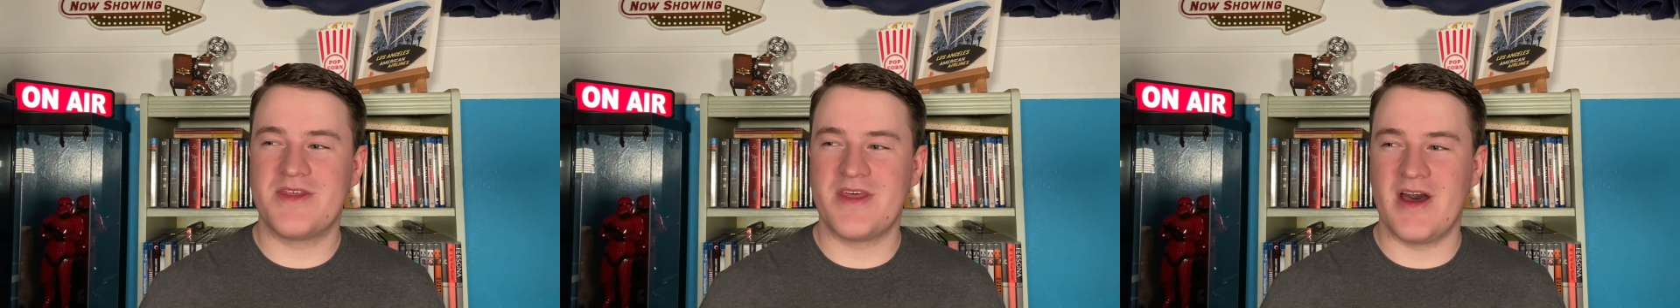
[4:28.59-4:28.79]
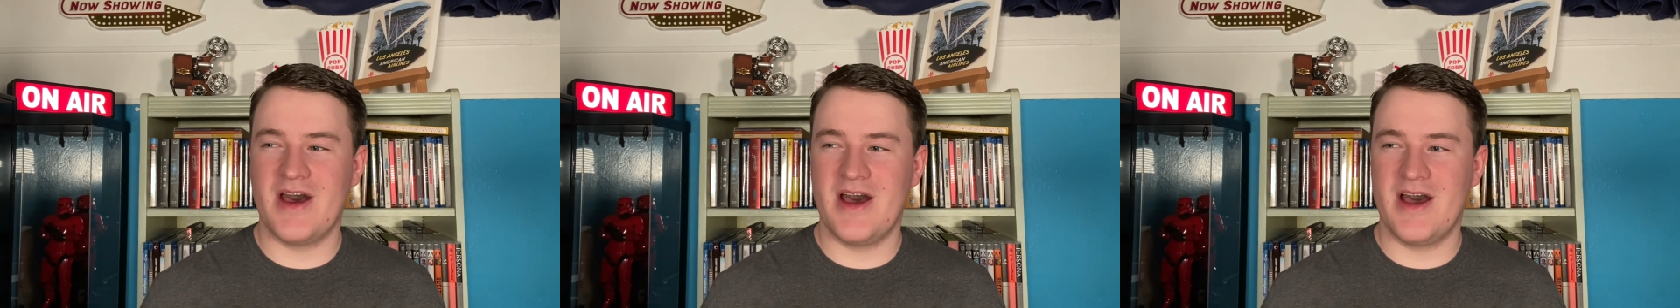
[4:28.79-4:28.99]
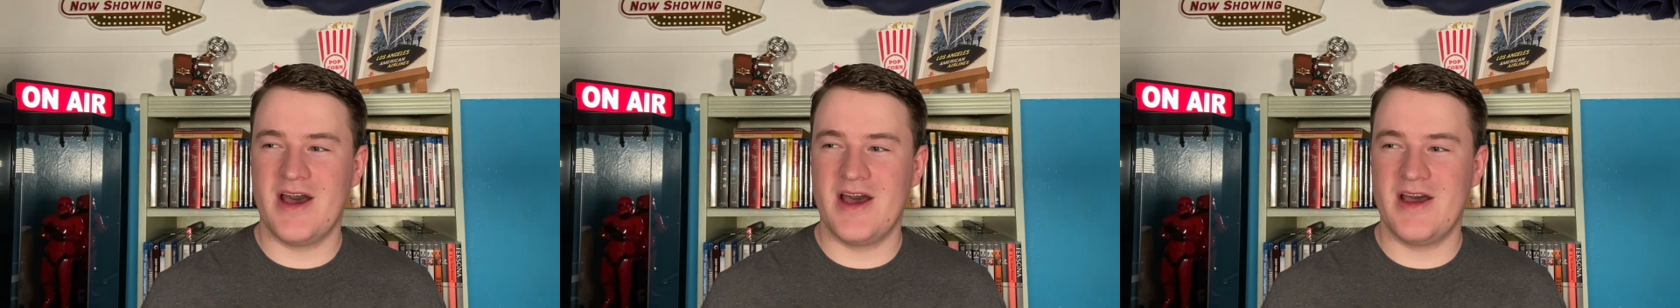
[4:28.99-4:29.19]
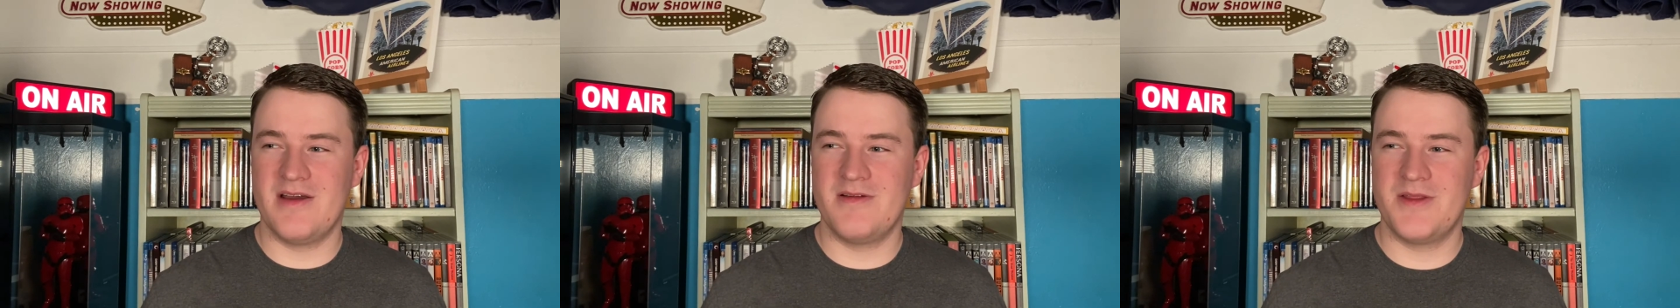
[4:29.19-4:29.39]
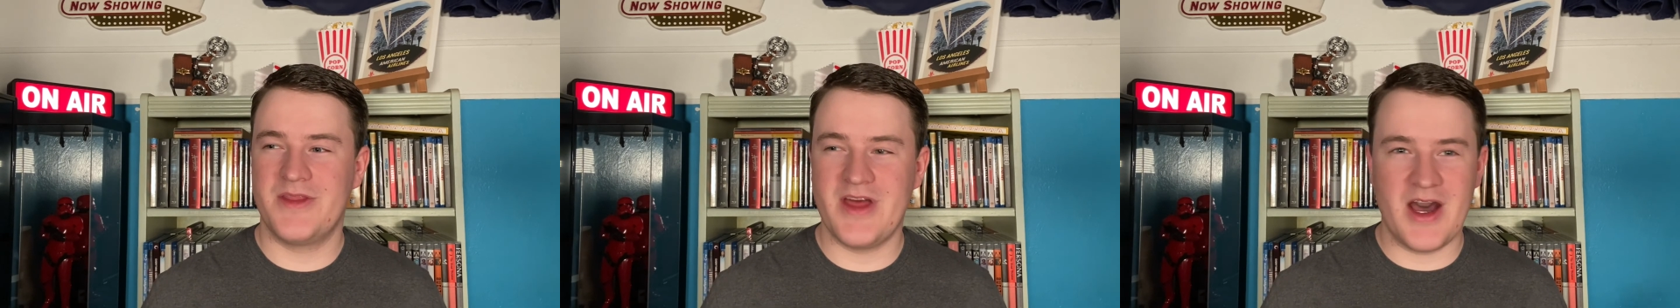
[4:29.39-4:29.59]
the
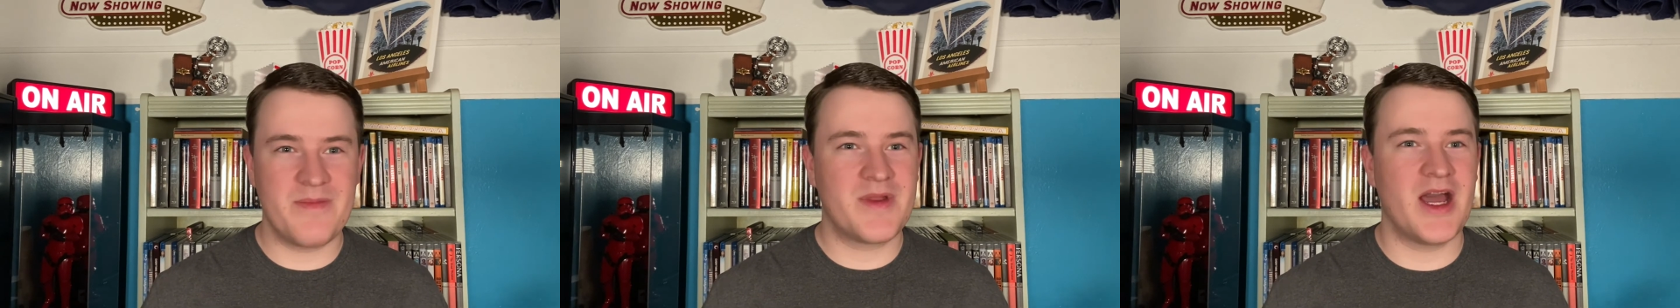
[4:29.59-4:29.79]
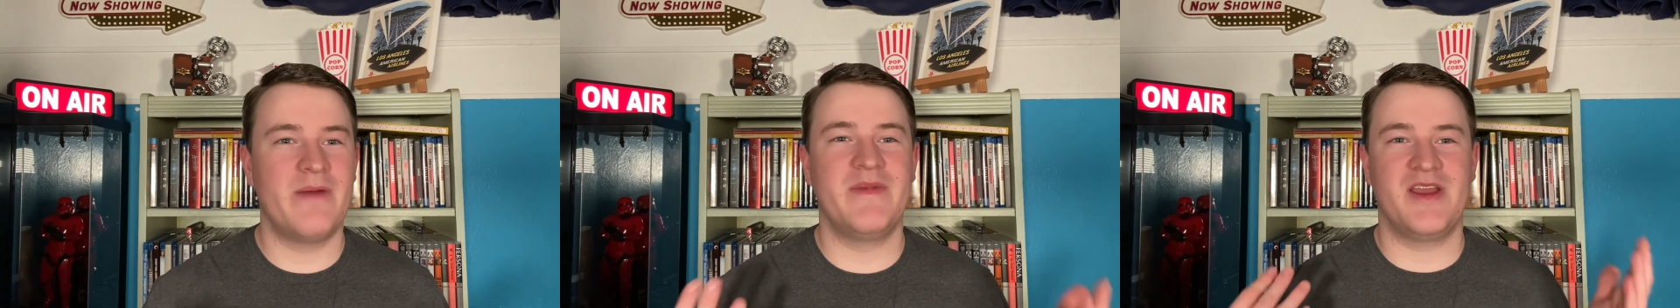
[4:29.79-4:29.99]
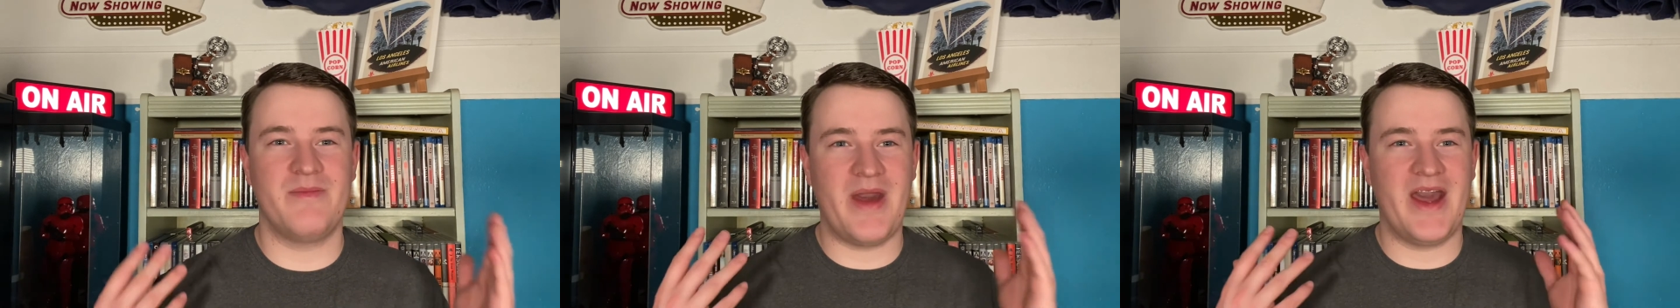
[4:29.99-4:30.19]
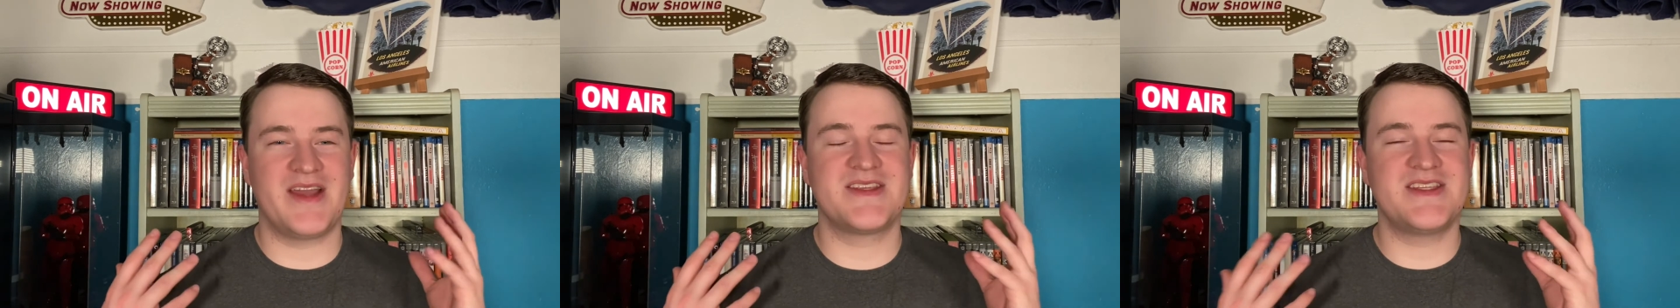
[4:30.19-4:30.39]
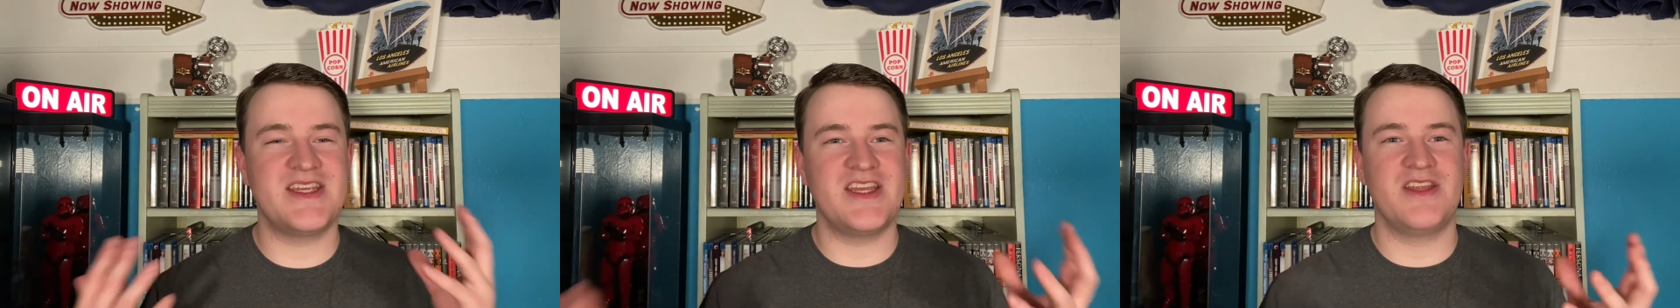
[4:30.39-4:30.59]
upcoming
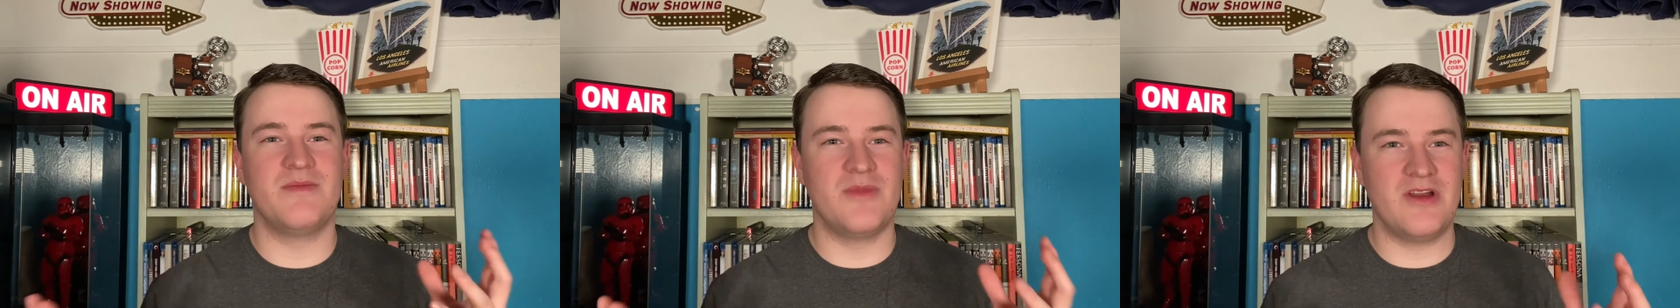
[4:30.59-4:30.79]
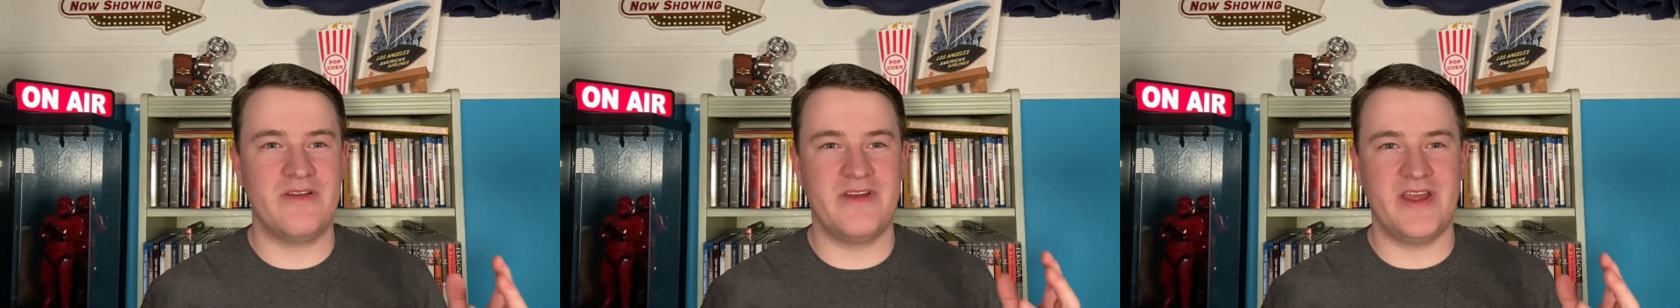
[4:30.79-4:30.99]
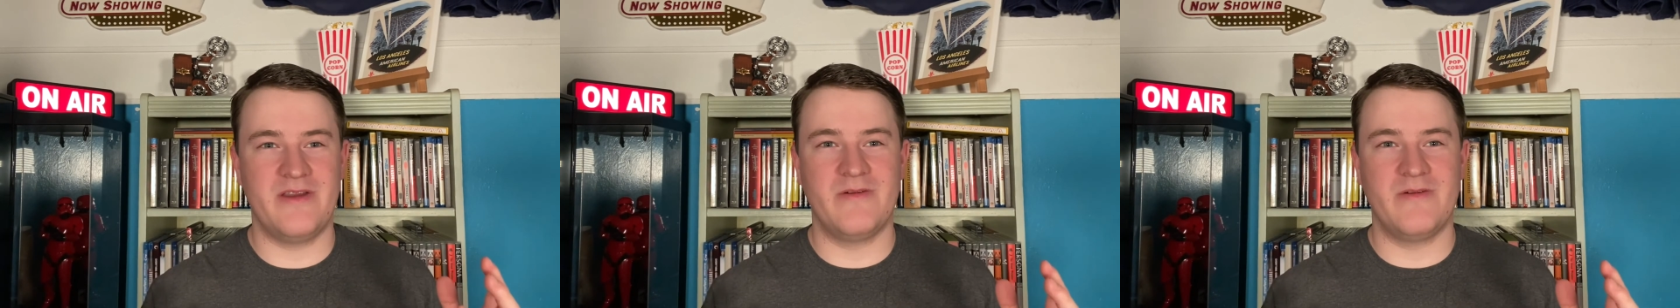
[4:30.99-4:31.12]
Maxine movie,